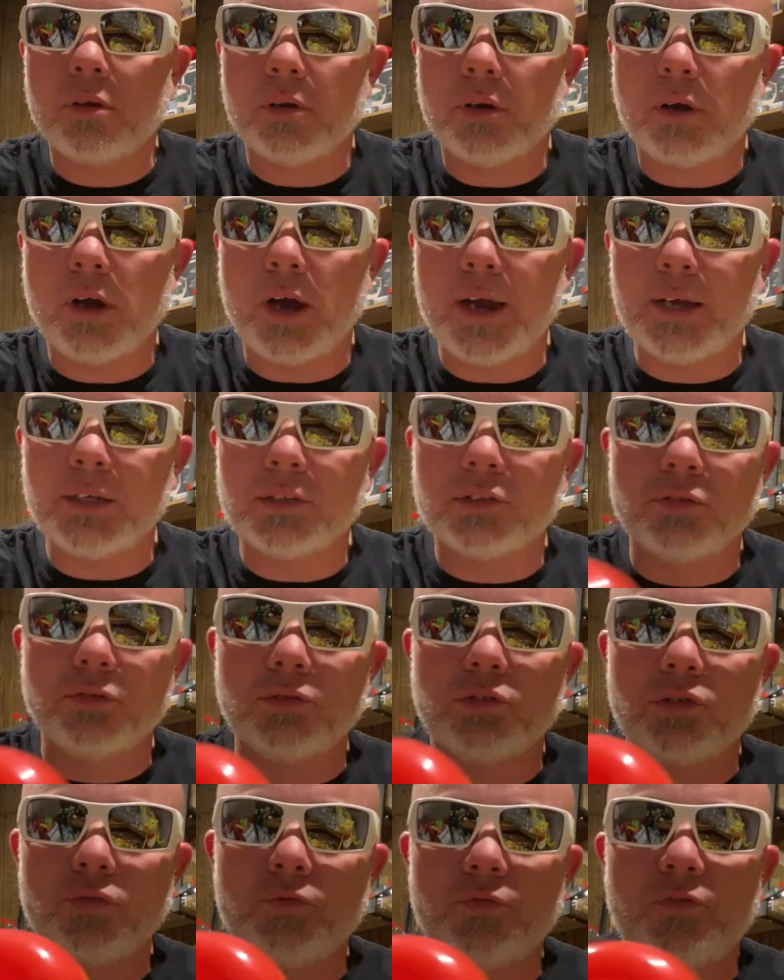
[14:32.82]
all right, two
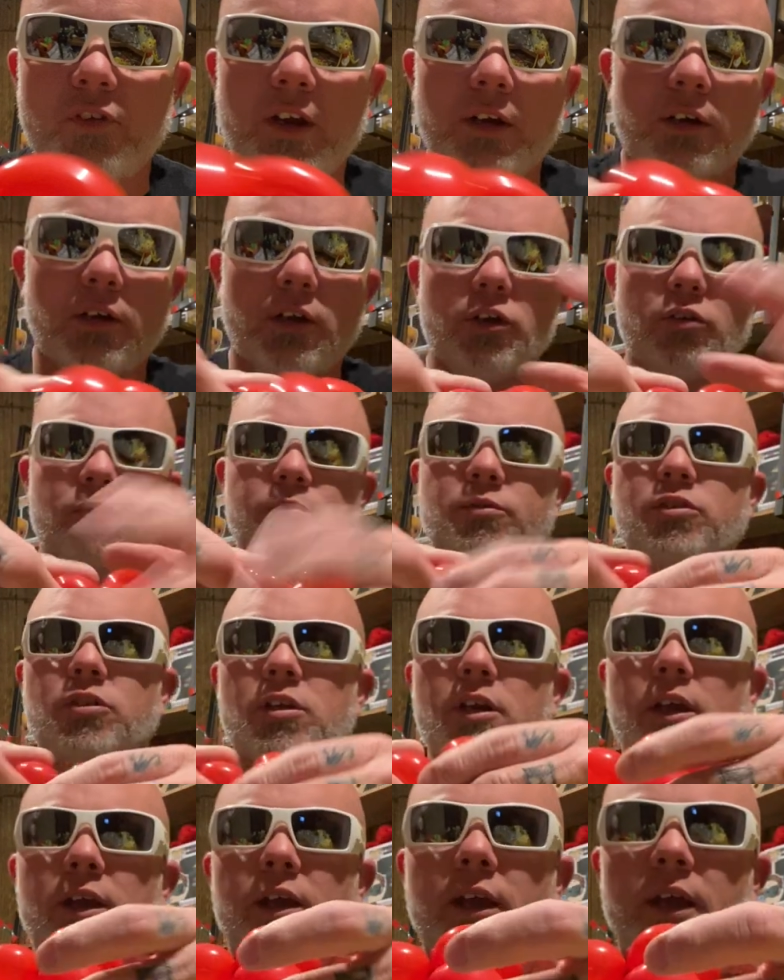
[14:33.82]
two finger loops
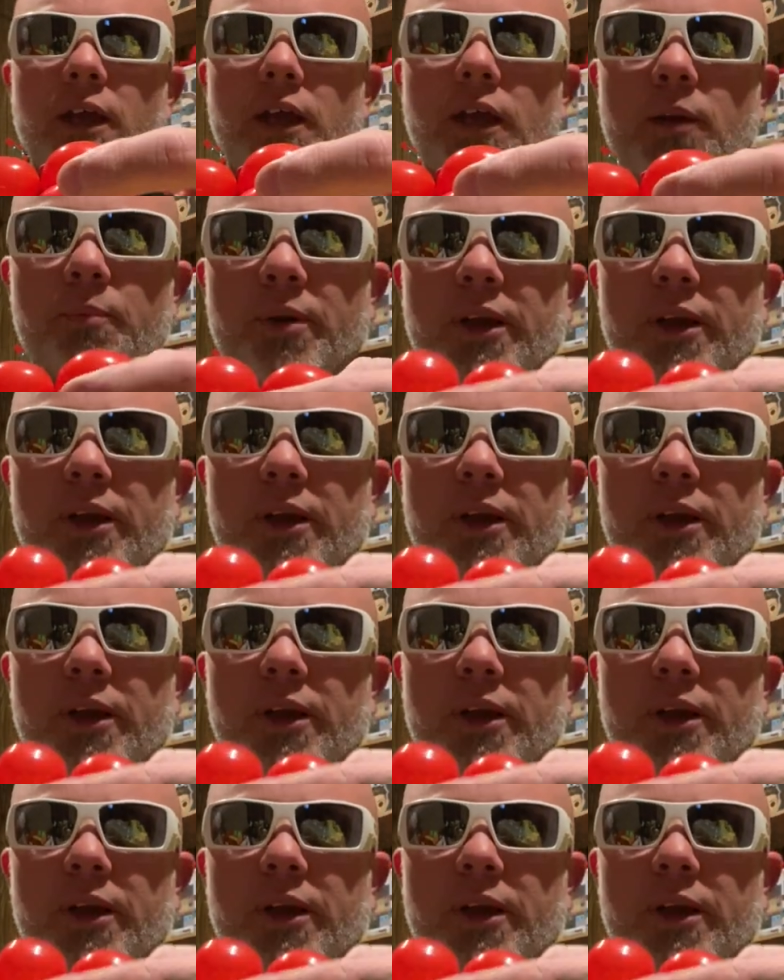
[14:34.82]
and a